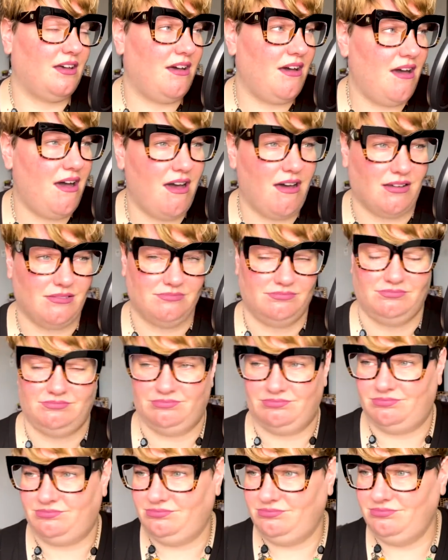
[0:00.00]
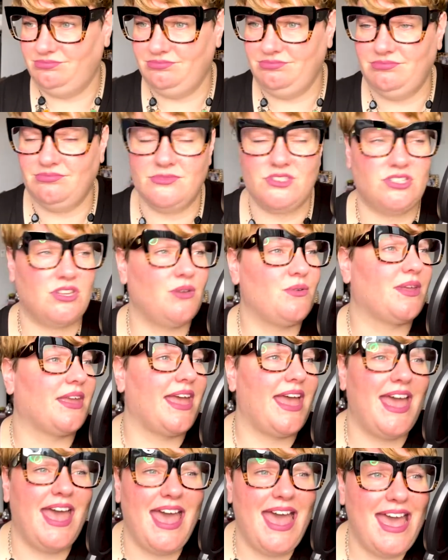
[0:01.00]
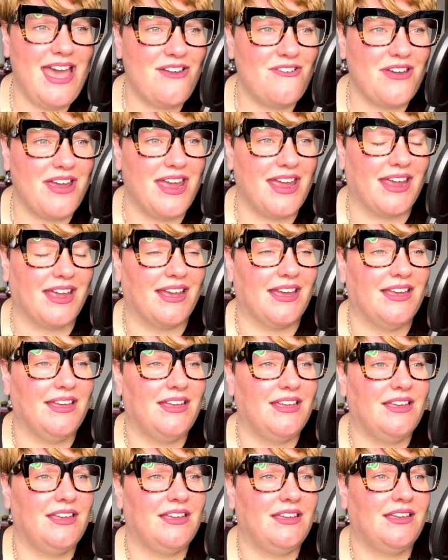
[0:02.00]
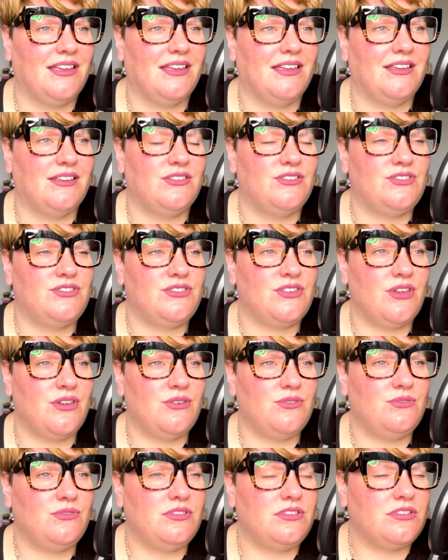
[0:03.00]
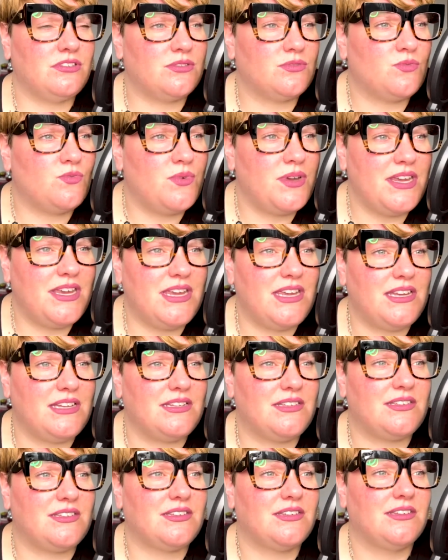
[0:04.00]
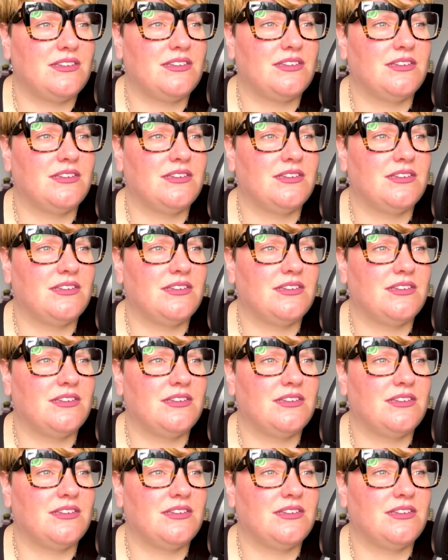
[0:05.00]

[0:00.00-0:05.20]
Oh, so caring, so sweet.